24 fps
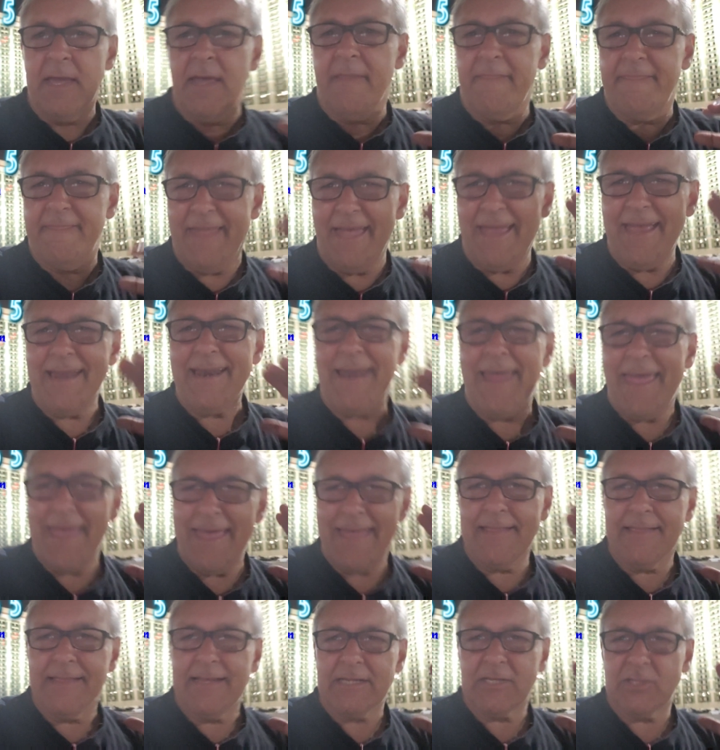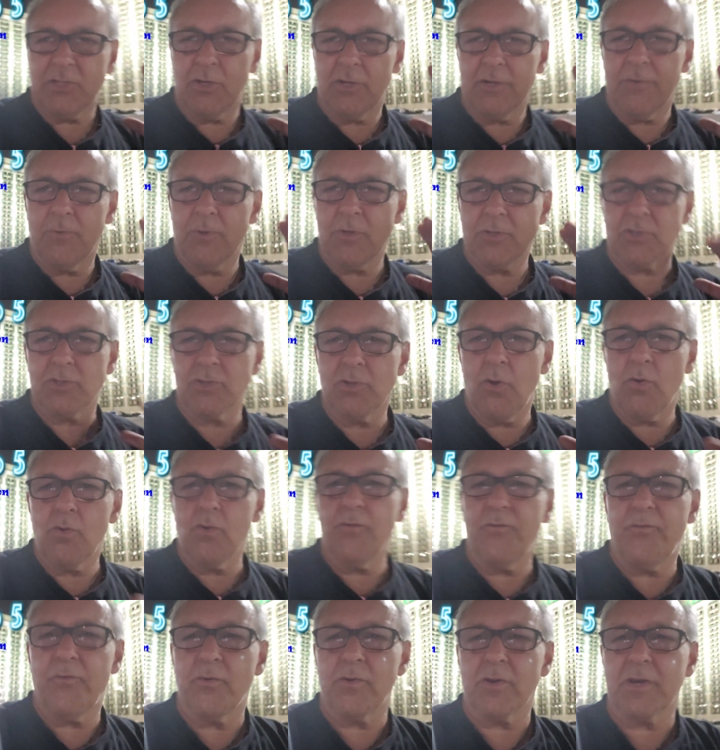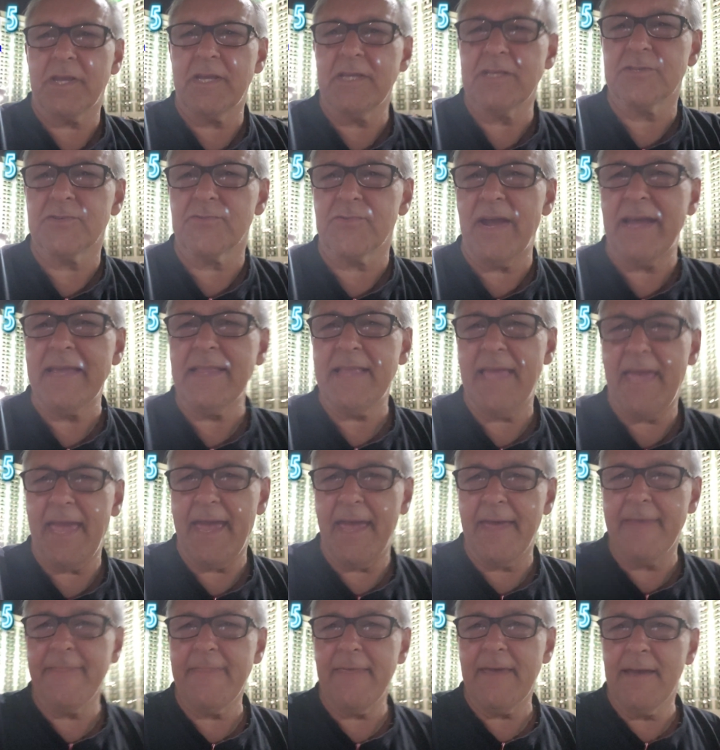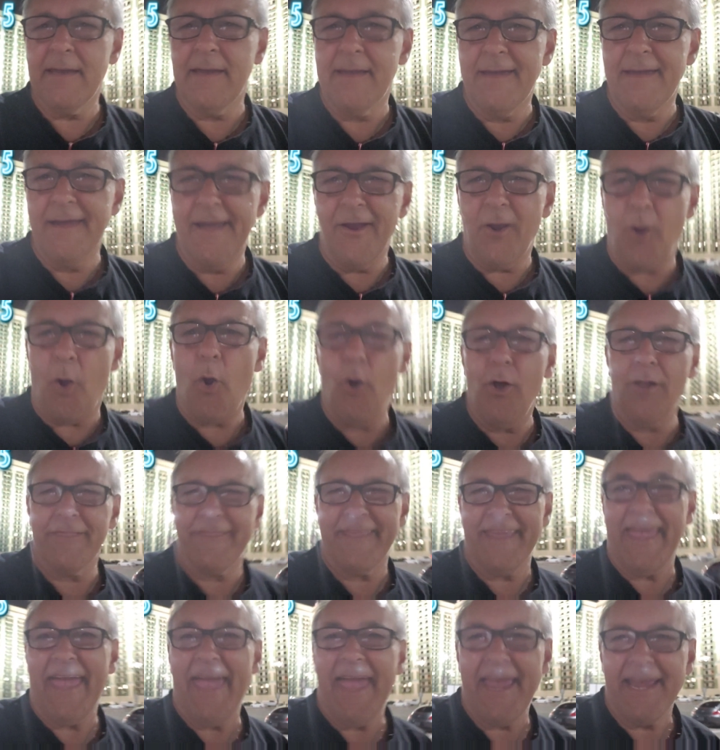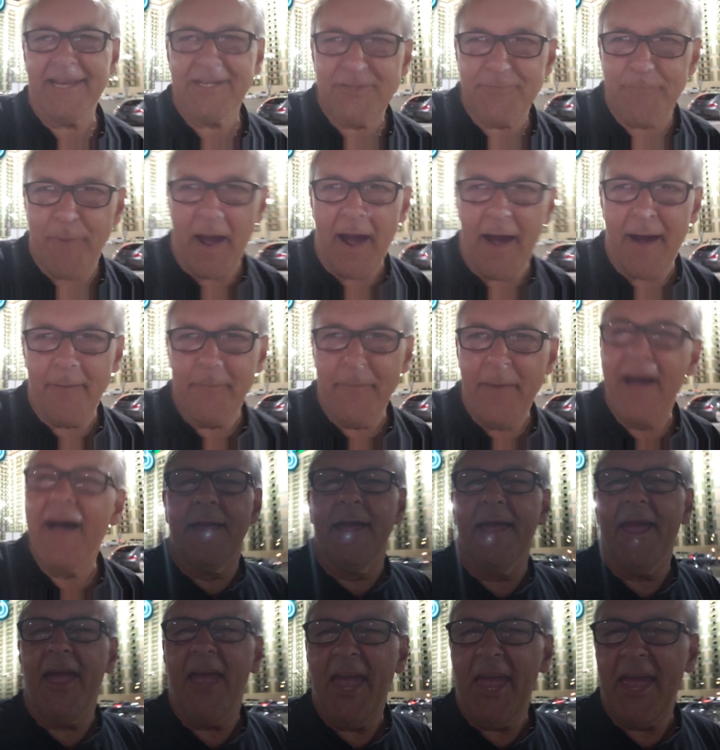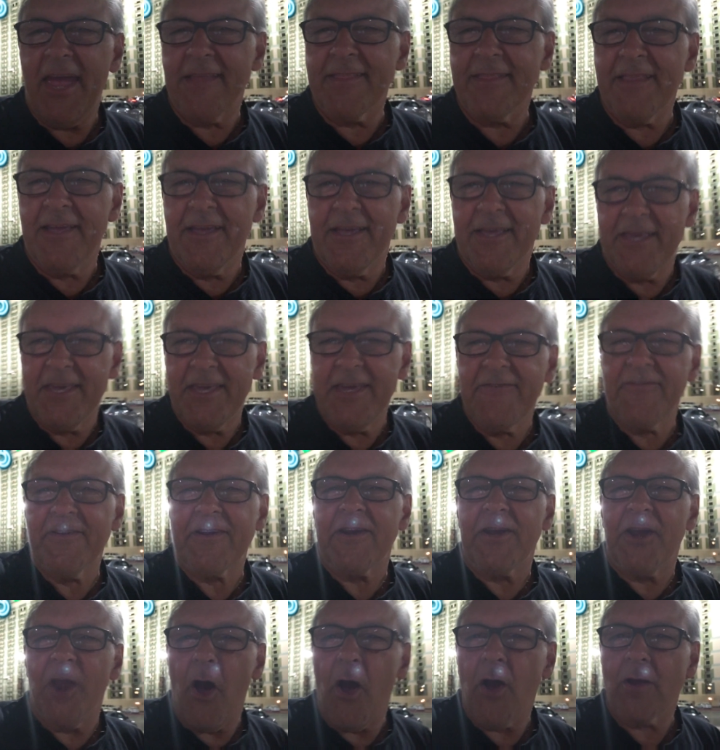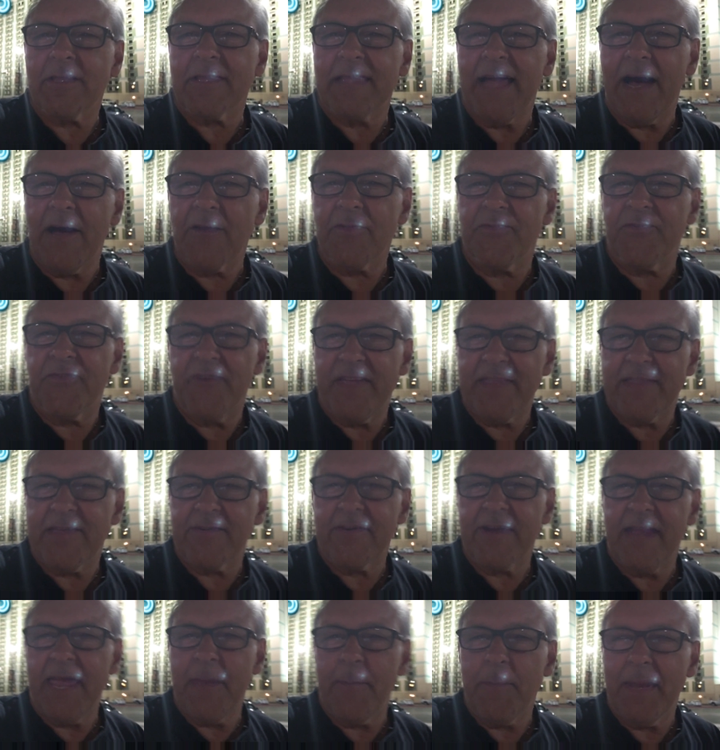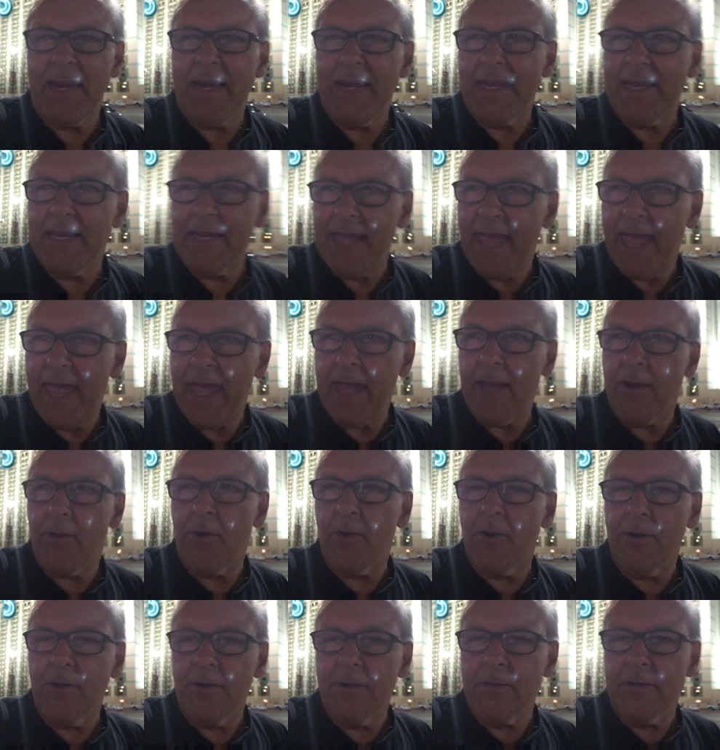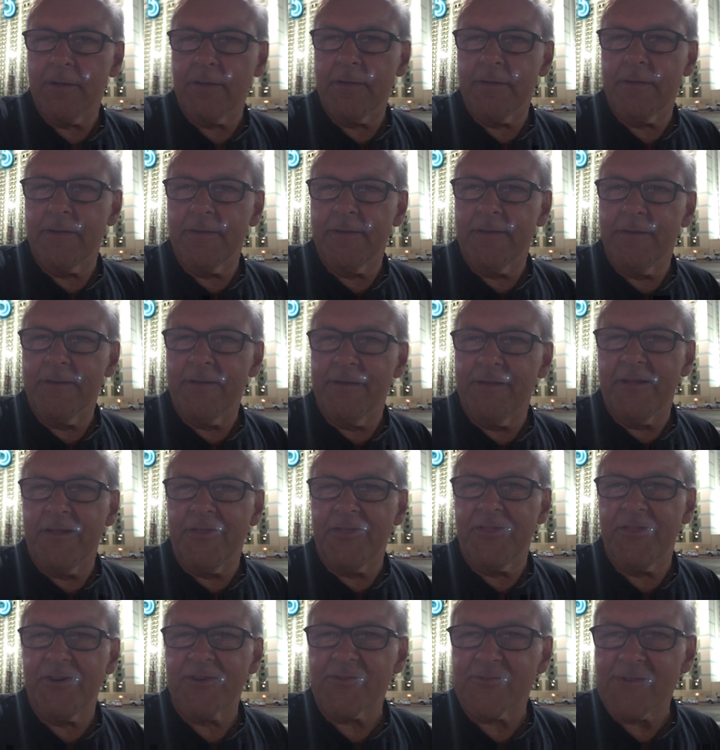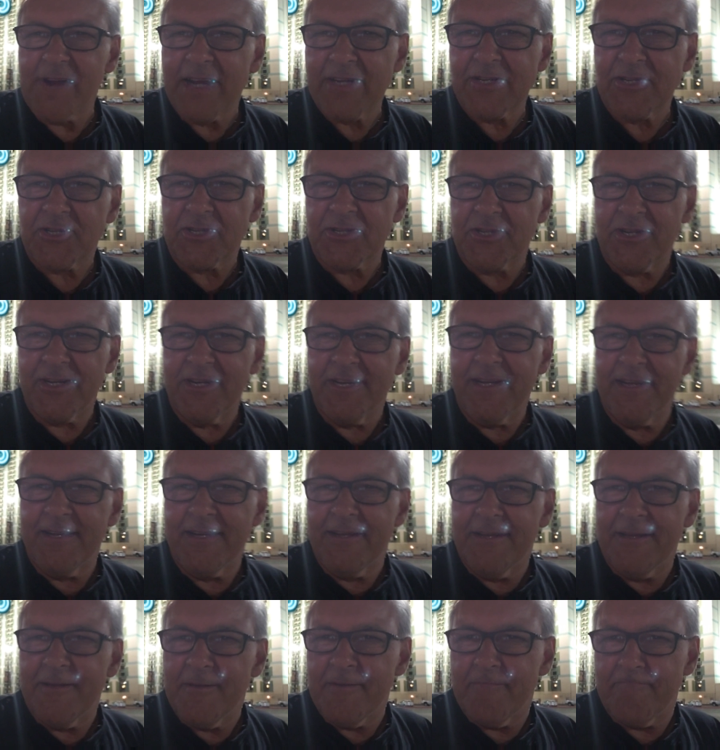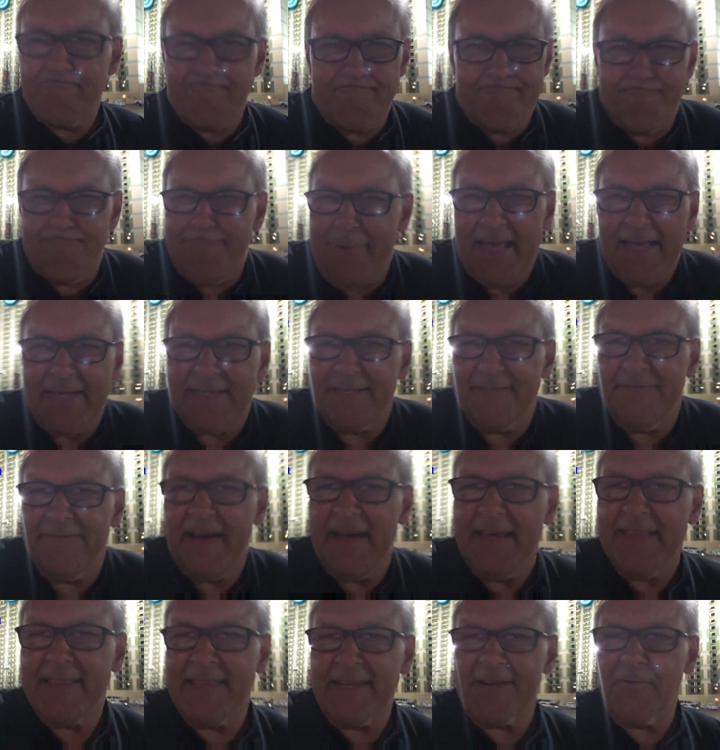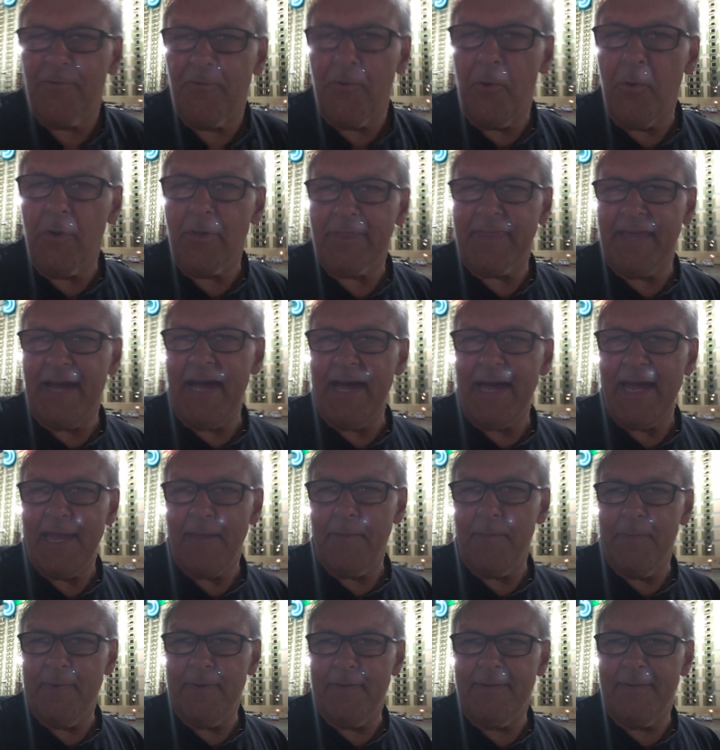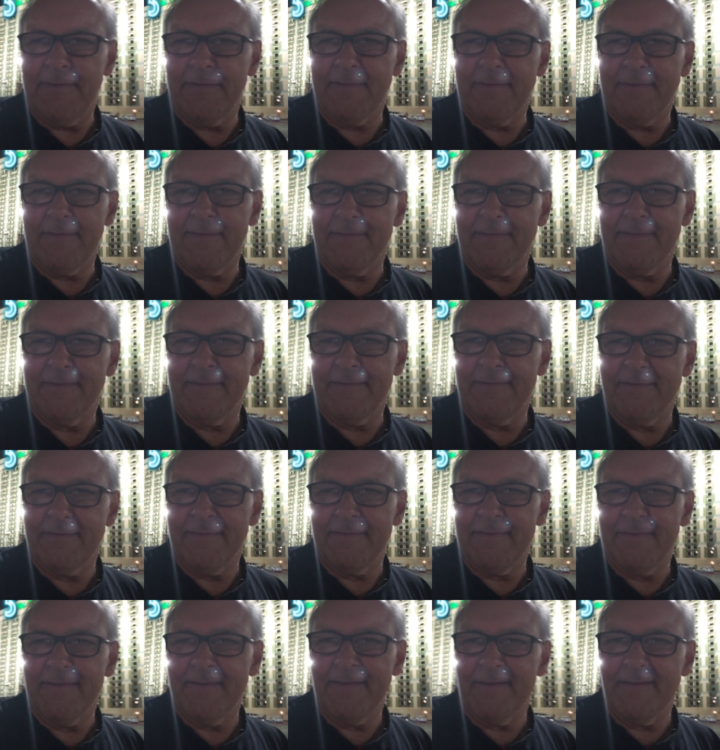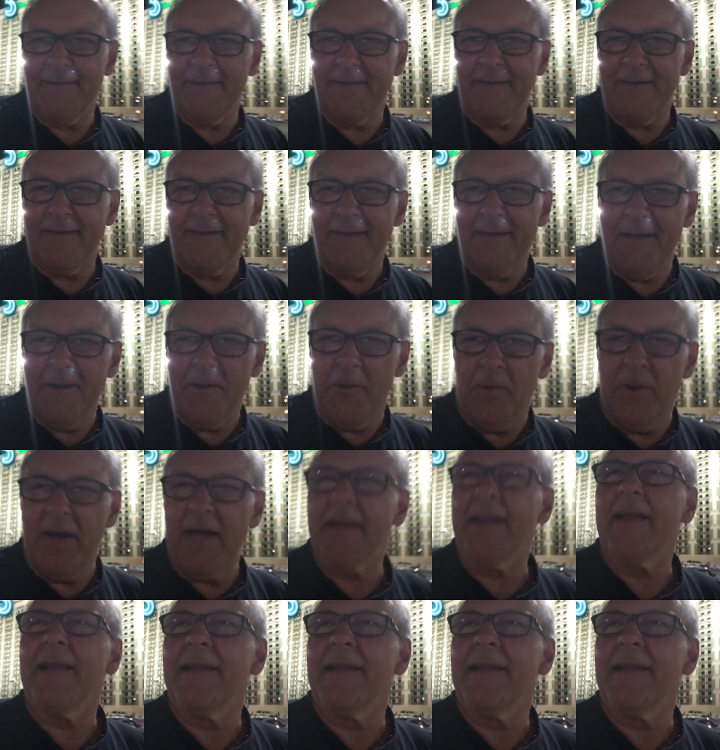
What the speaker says: Dan Henderson was known for his right hand, called the H-bomb, and he even knocked out Fedor Emelianenko, the Russian best fighter of all time. Well,